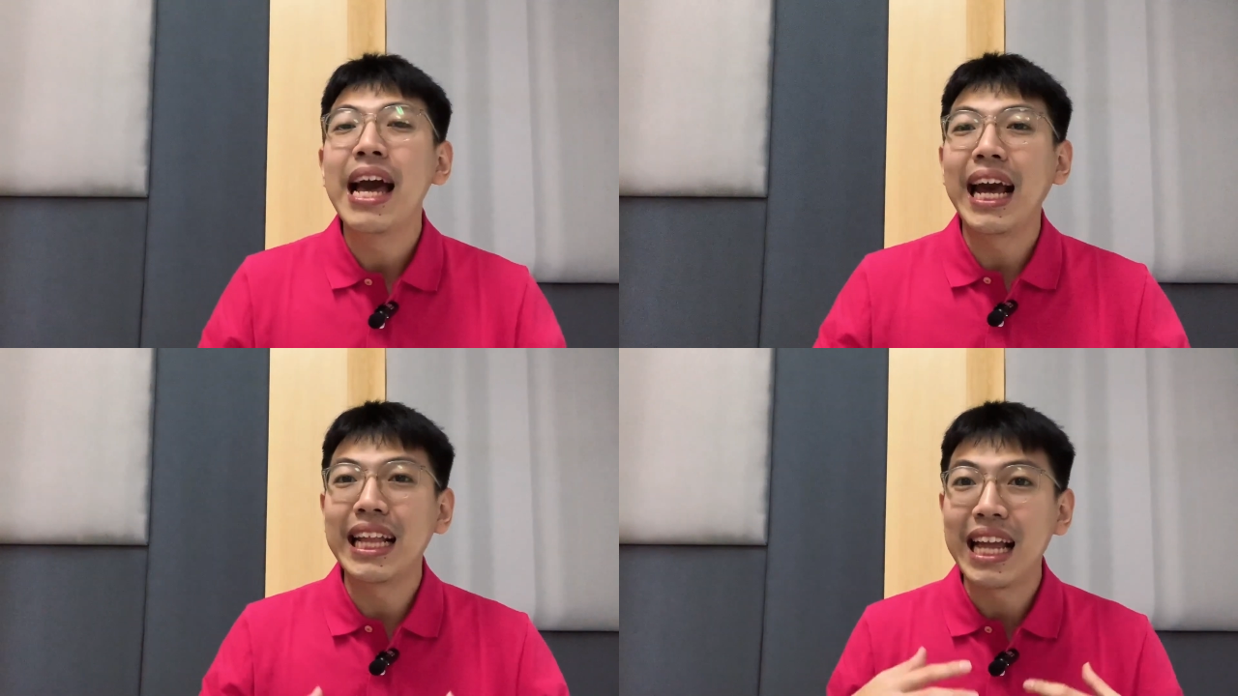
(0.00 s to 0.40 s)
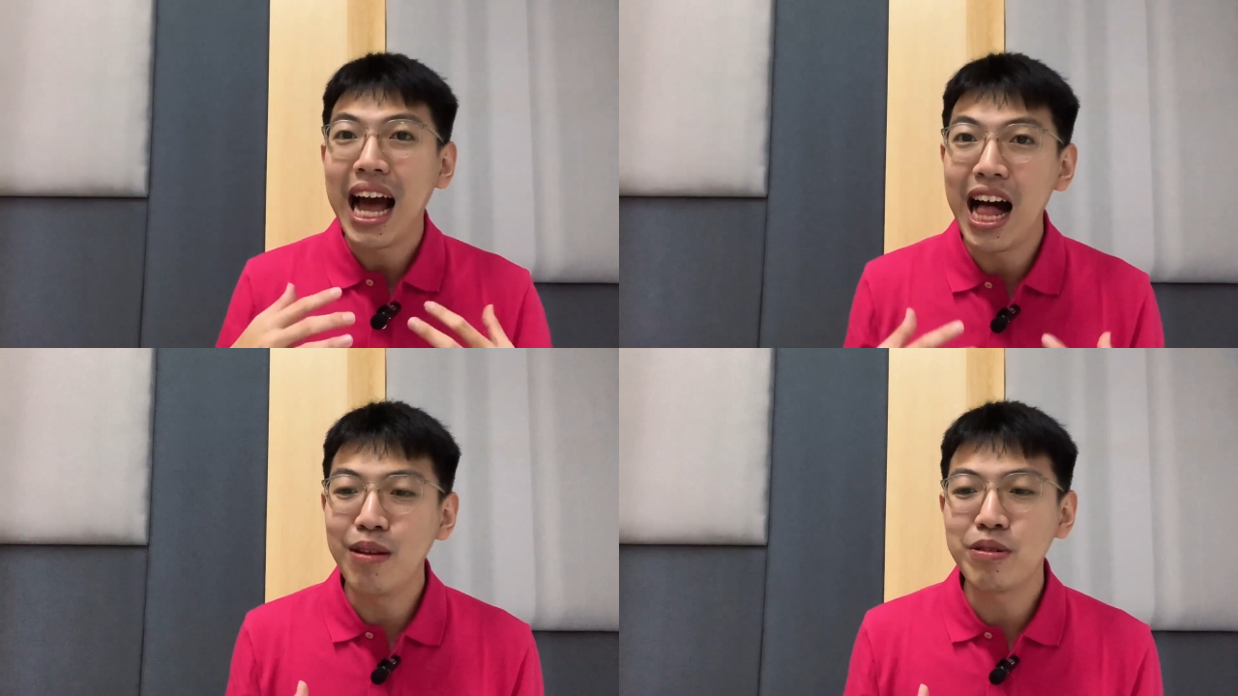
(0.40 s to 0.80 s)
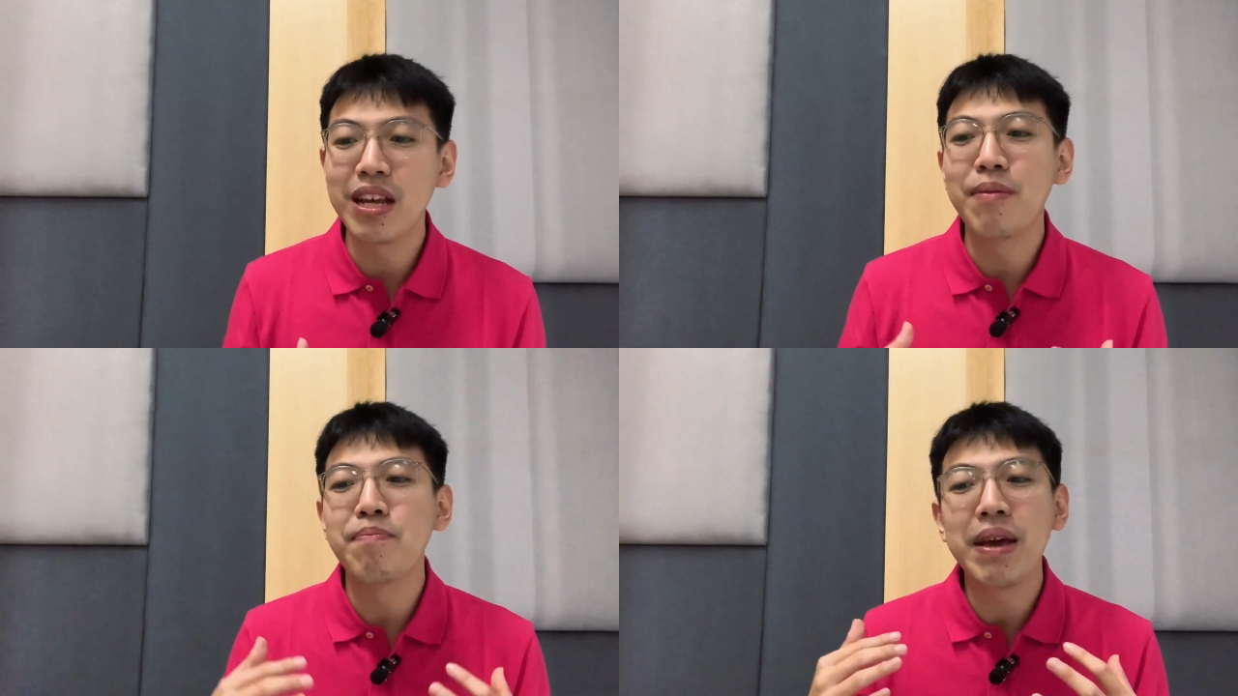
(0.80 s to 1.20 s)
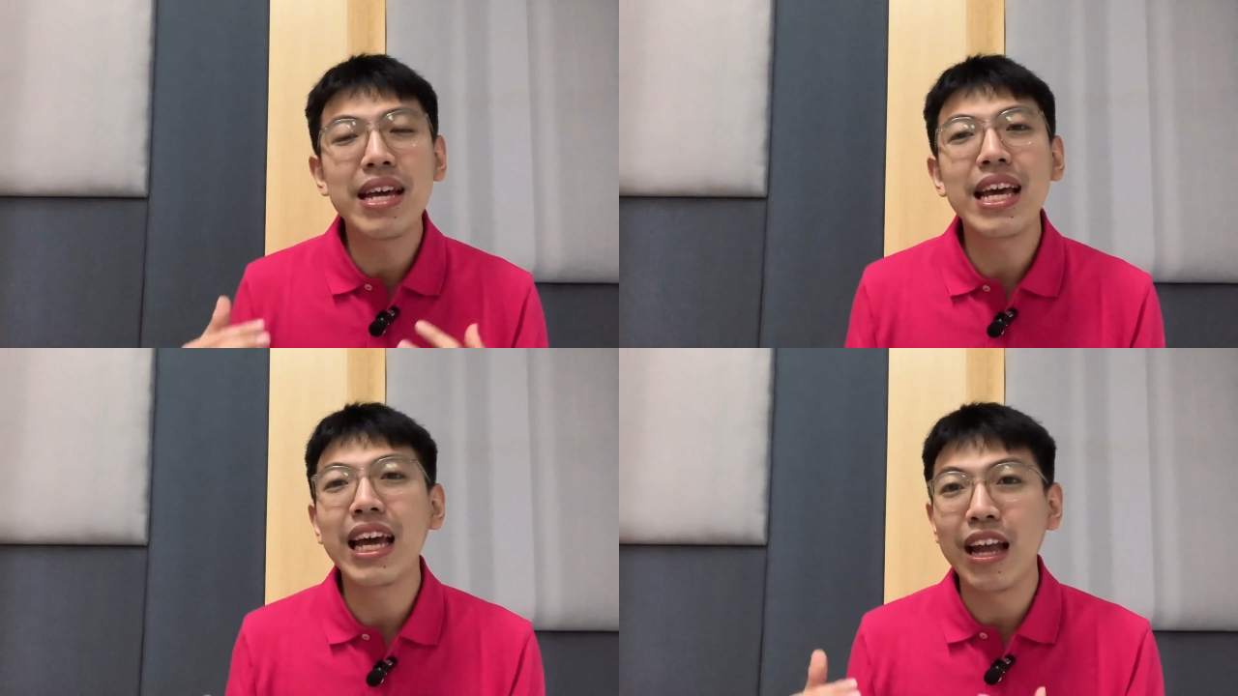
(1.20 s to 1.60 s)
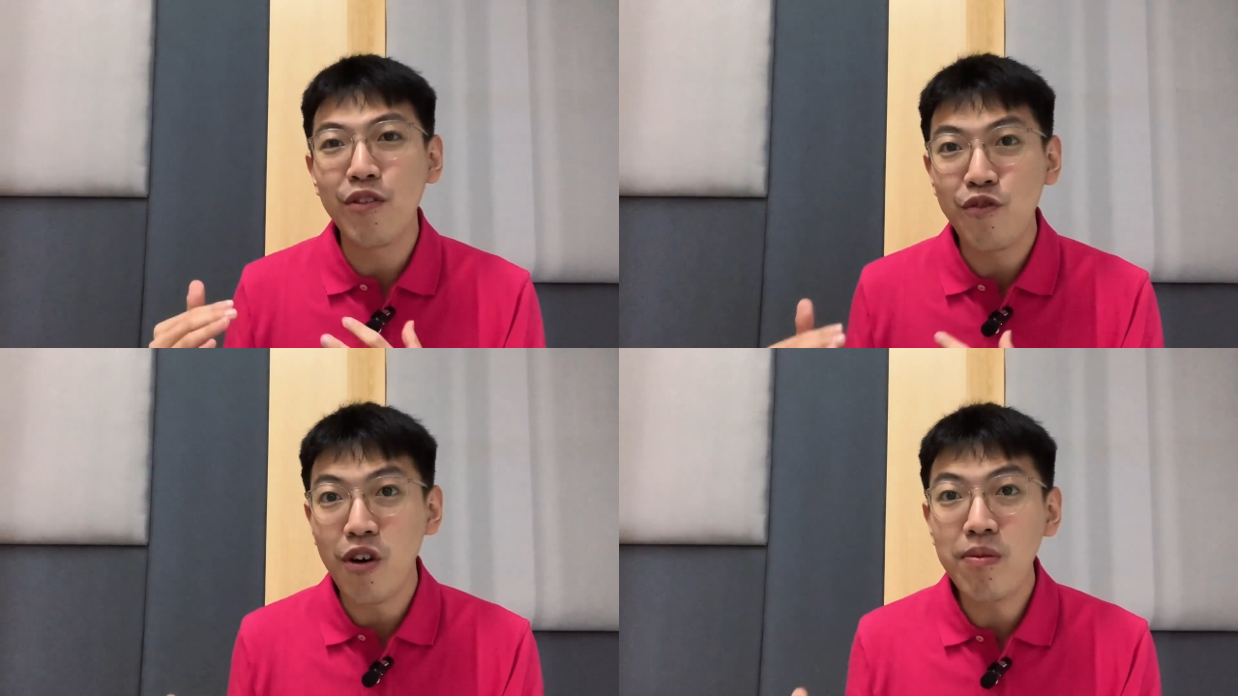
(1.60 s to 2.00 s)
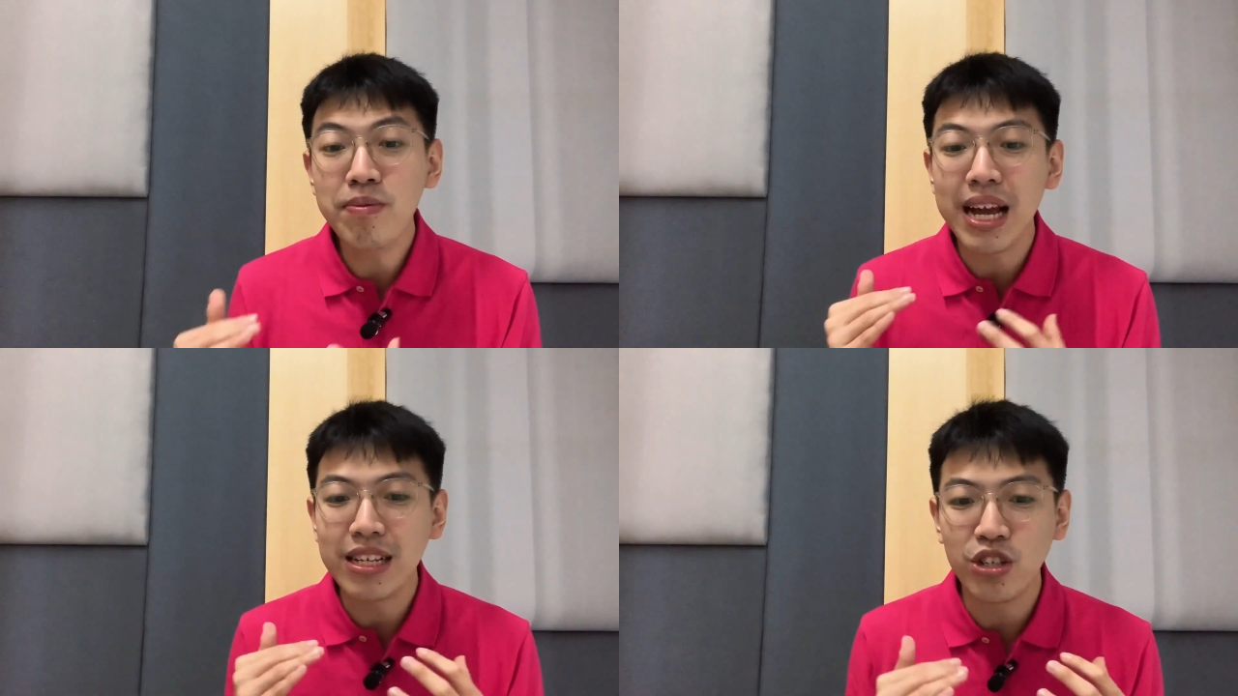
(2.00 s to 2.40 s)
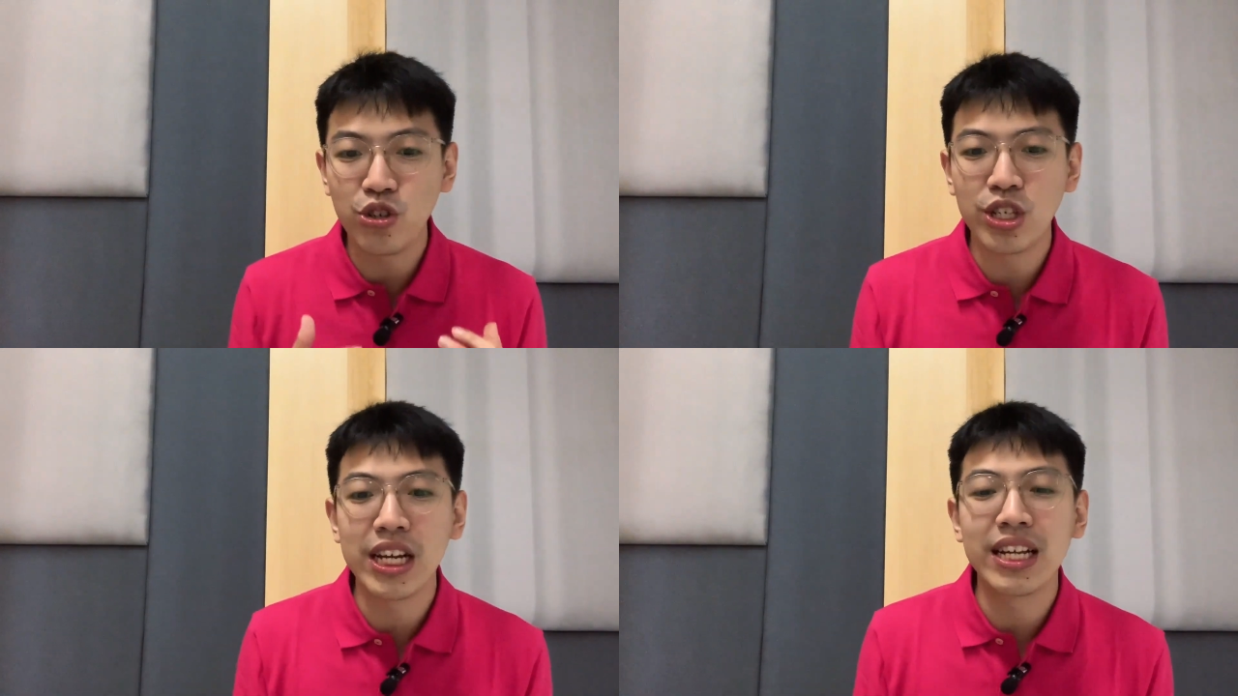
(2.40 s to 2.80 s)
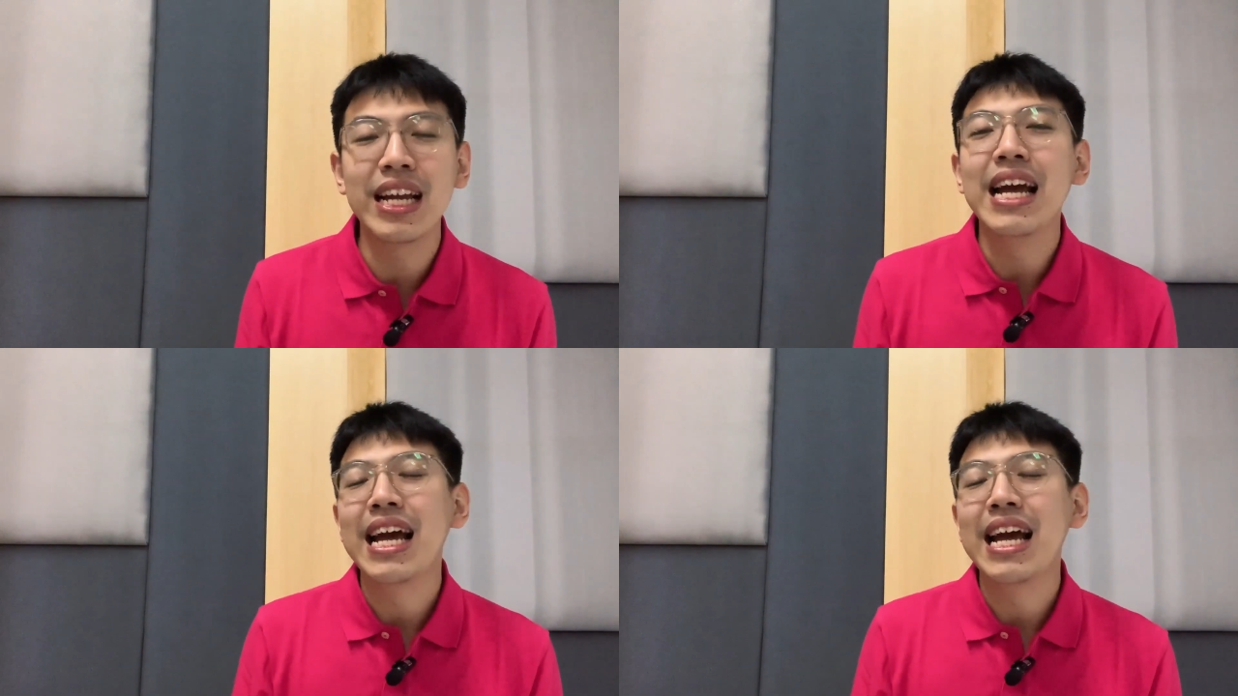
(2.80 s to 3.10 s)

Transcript: It helps in making informed decisions,